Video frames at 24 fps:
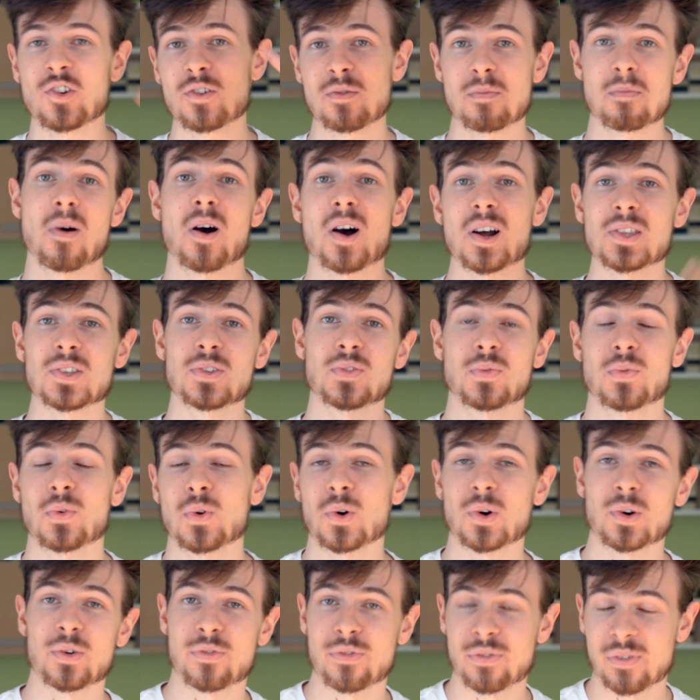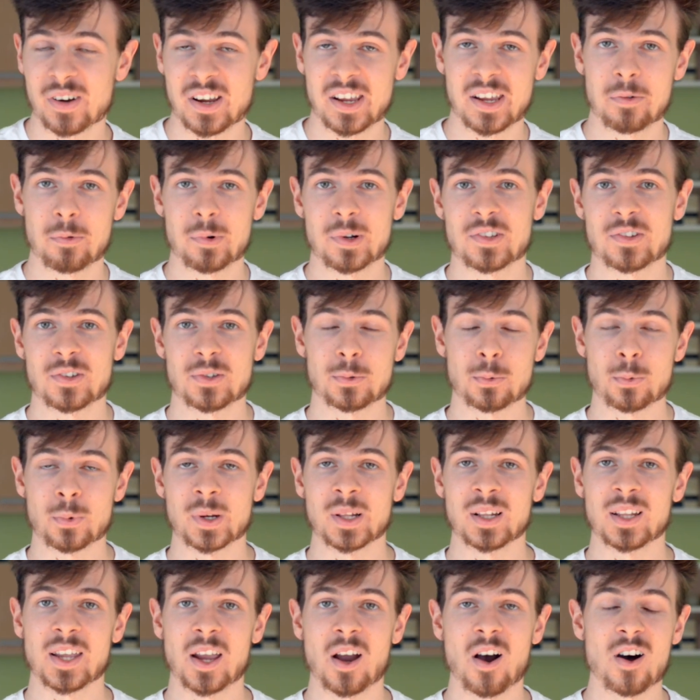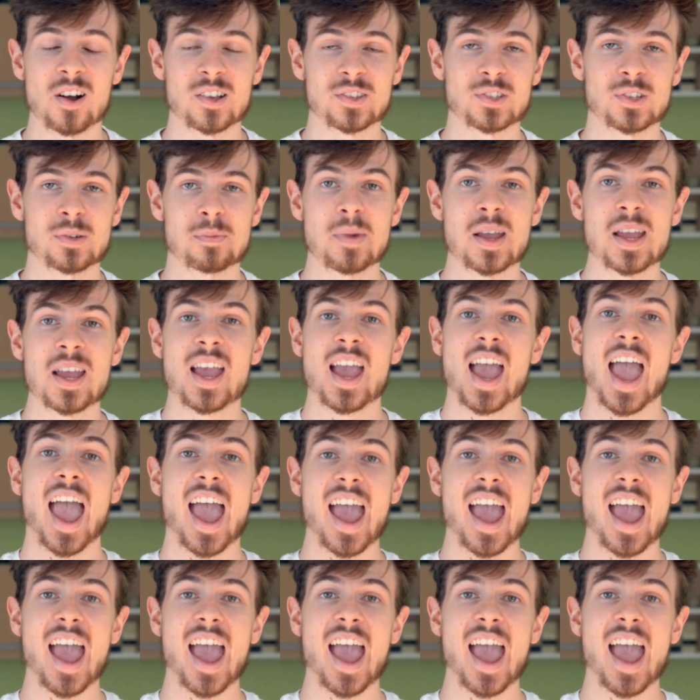2 months for free, which is really awesome.